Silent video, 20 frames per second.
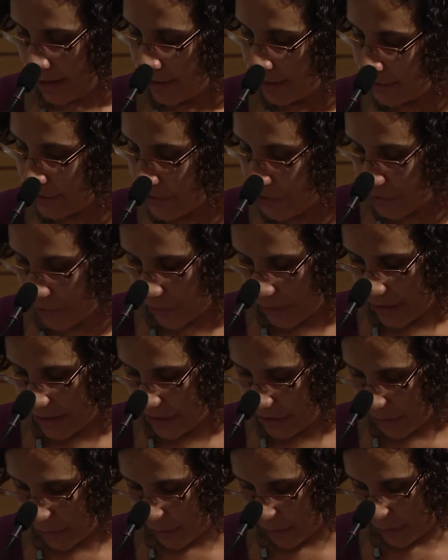The stories
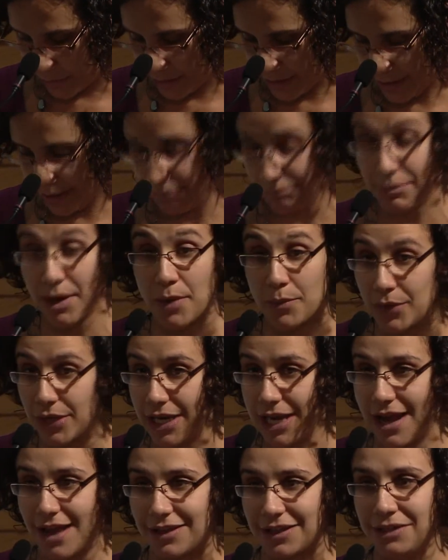told by Woody
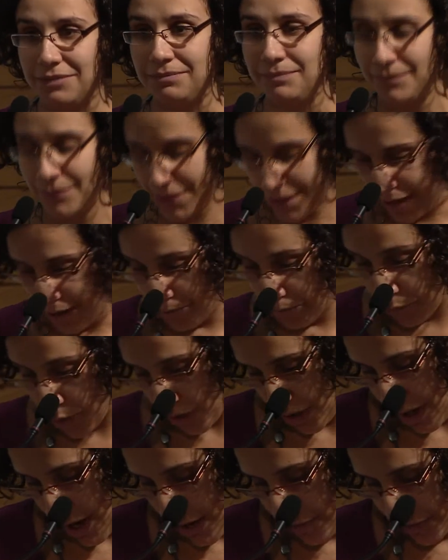Allen,
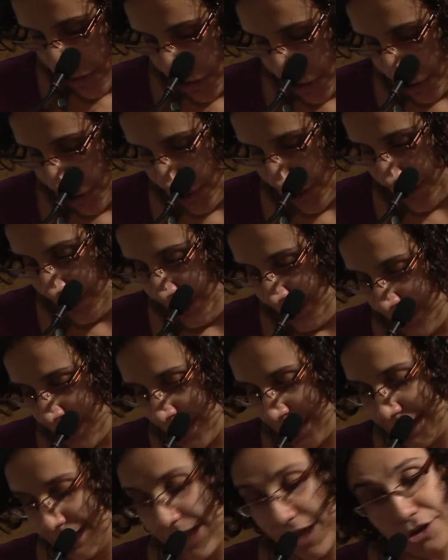Mordechai Richler,
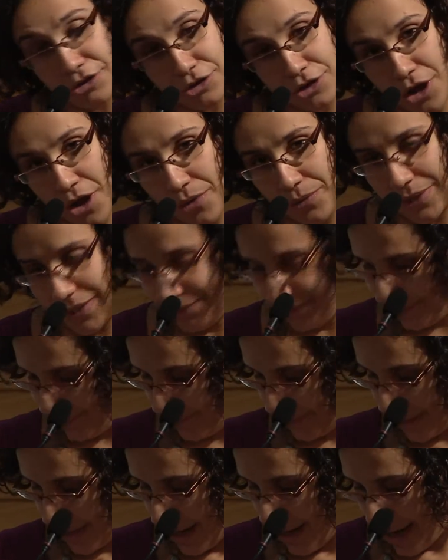Leonard Cohen,
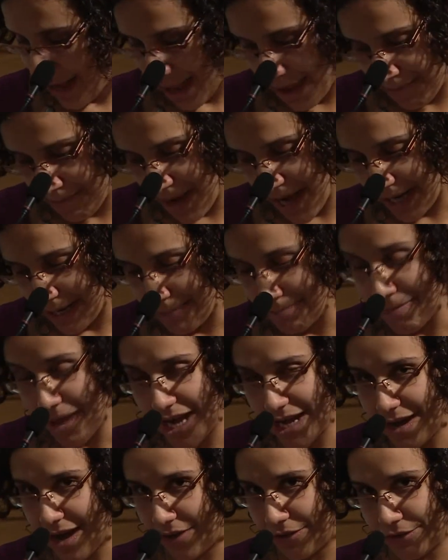and many,
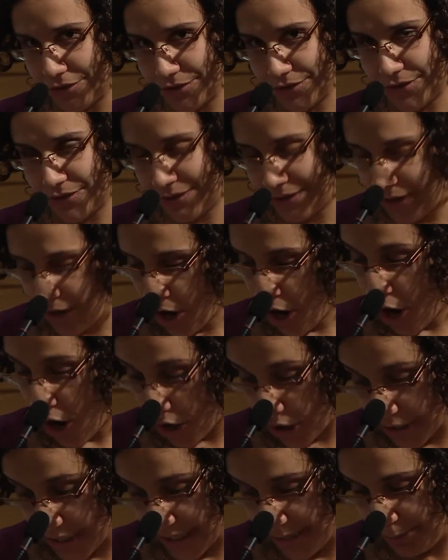many others are
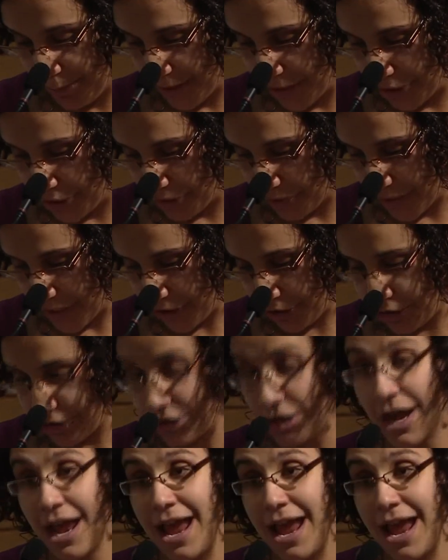deeply Jewish